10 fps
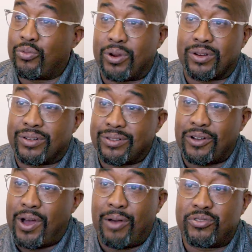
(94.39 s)
worker.
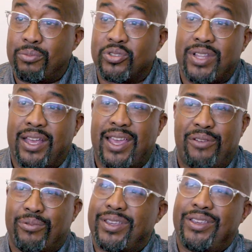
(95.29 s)
I was almost like,
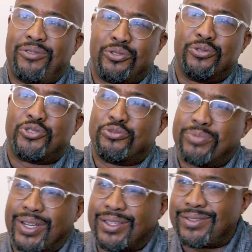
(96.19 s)
hey Ricky, you're doing too
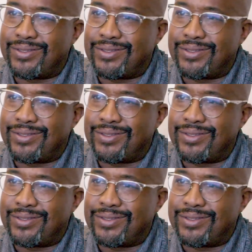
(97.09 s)
much.